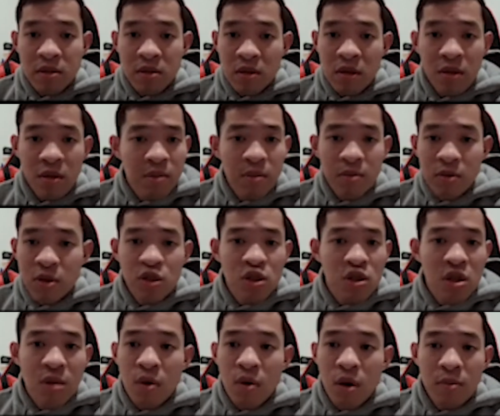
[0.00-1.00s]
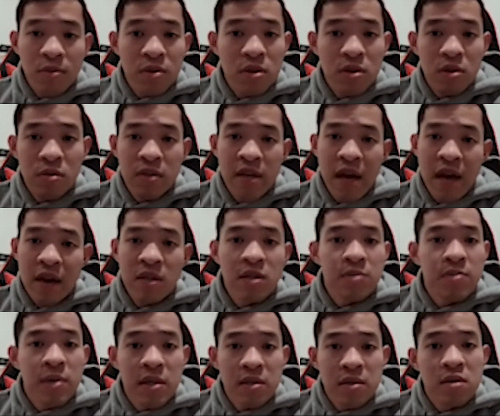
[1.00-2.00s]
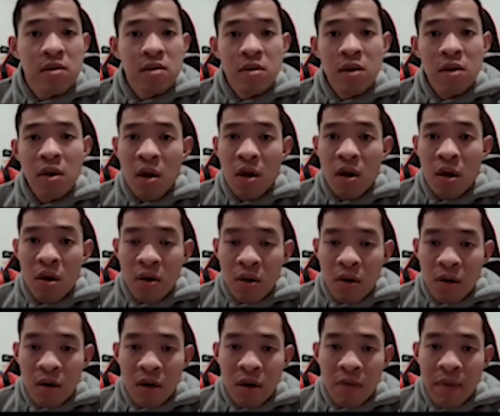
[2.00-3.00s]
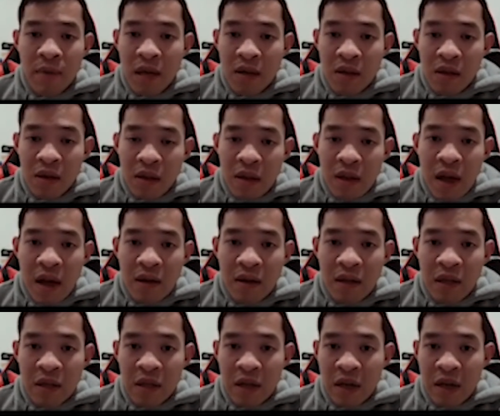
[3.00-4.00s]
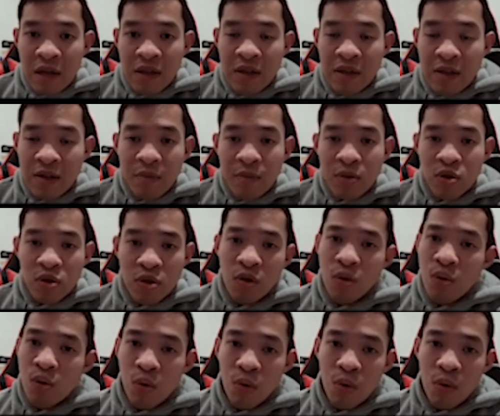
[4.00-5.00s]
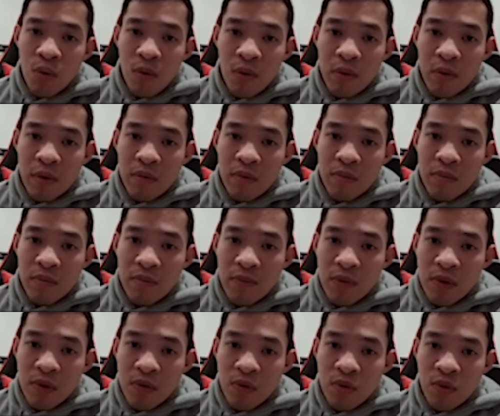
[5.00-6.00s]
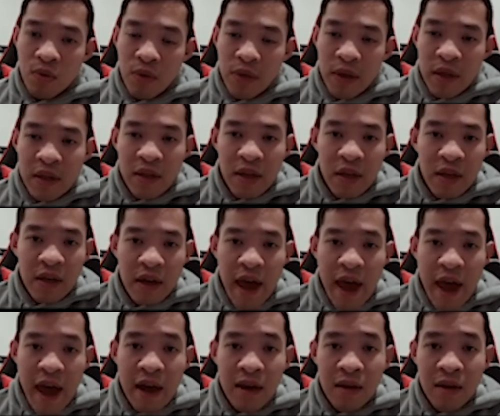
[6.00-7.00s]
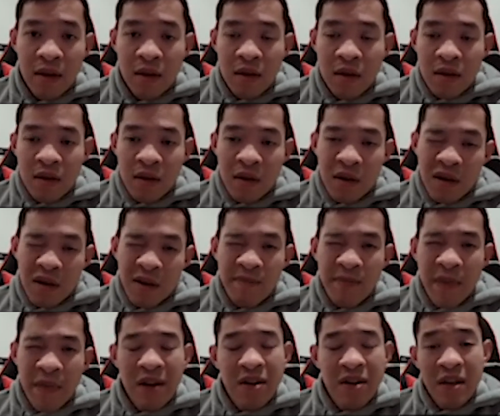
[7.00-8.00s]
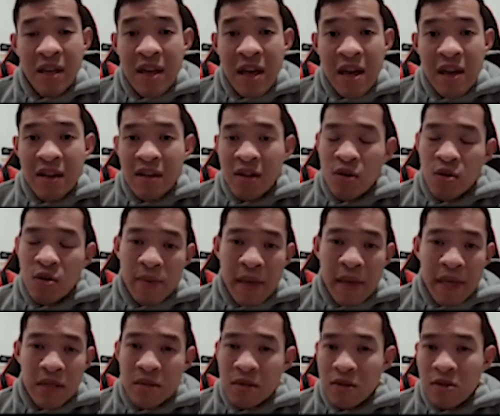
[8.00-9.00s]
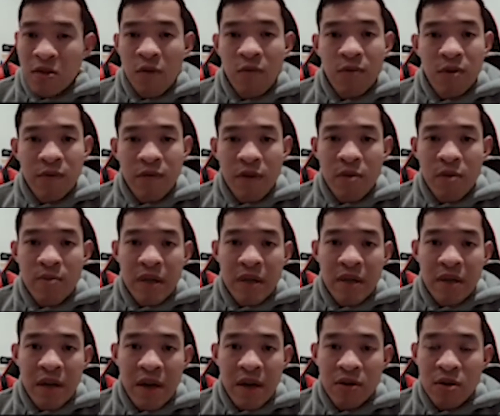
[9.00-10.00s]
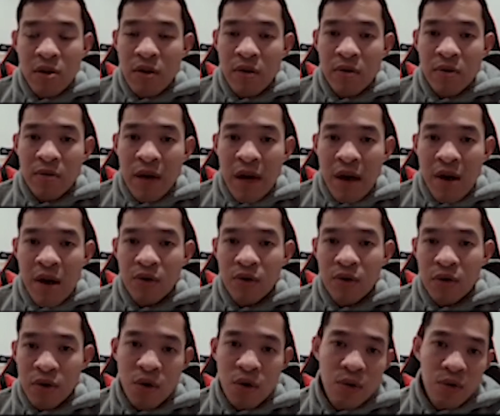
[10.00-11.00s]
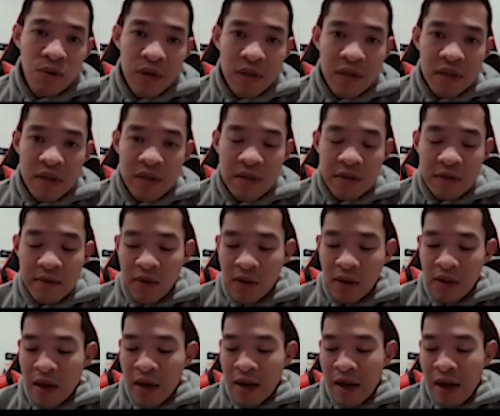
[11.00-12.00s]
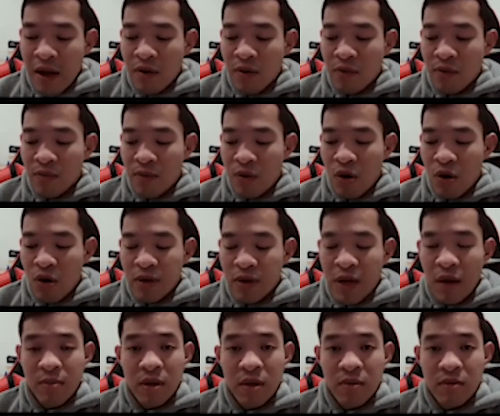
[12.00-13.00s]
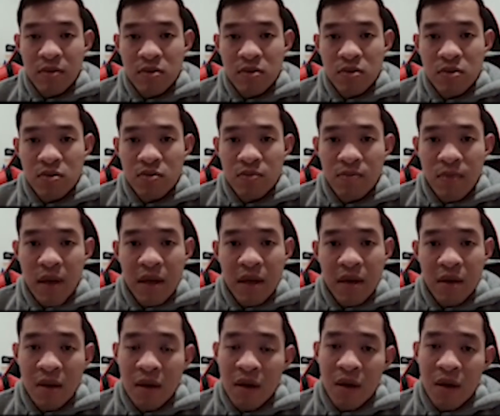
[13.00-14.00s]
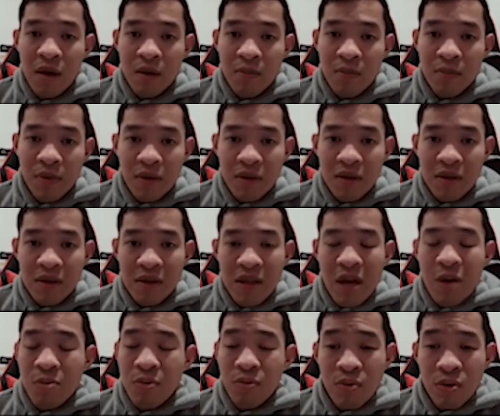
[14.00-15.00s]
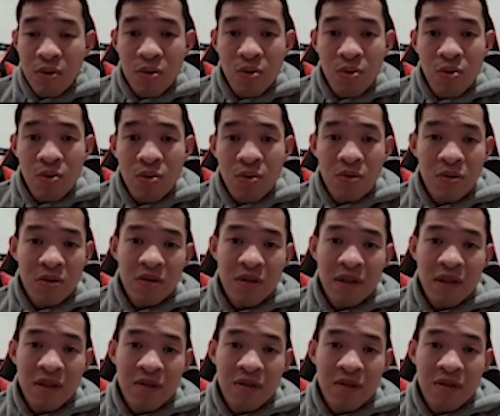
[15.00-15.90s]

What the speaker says: People can gem armies to go attack these bases, anything like that. I think that'll be just a cool thing they can add. I don't know, again, it goes back to the software development. I don't know how the code is and something like that and how hard that would be to make, but that would be really cool. Like,